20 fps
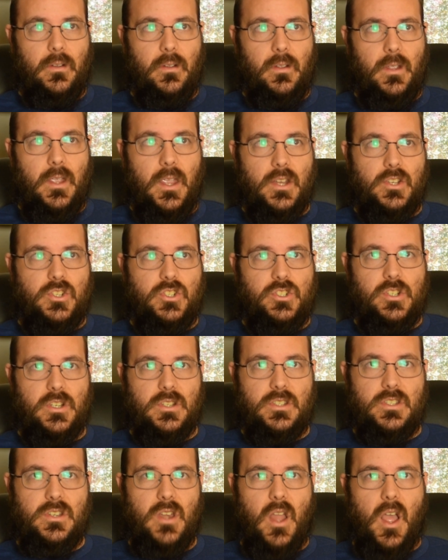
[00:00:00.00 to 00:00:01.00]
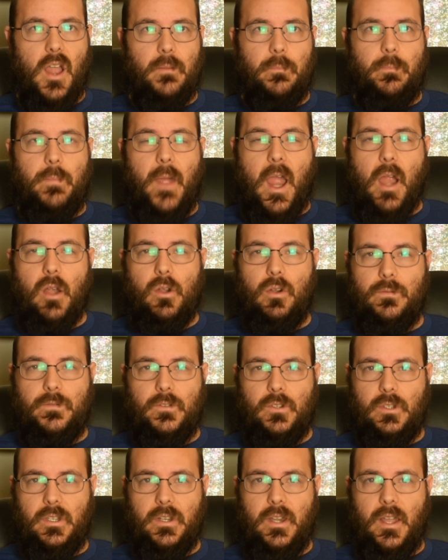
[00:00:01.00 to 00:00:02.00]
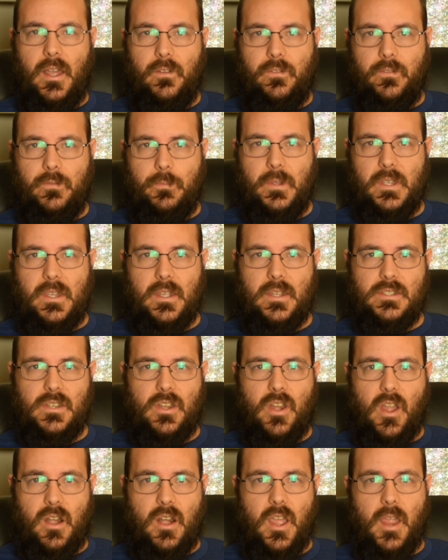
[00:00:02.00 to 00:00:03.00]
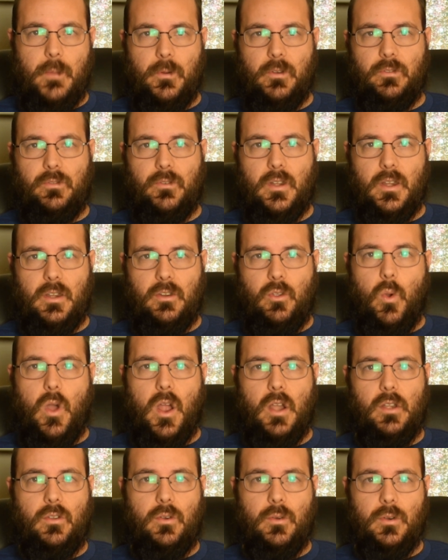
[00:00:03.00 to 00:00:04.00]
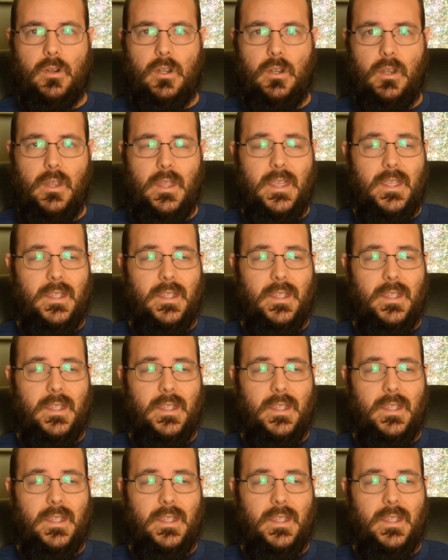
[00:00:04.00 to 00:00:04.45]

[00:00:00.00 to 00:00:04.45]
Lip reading: it's just not powerful enough because a non-hyper-threaded quad-core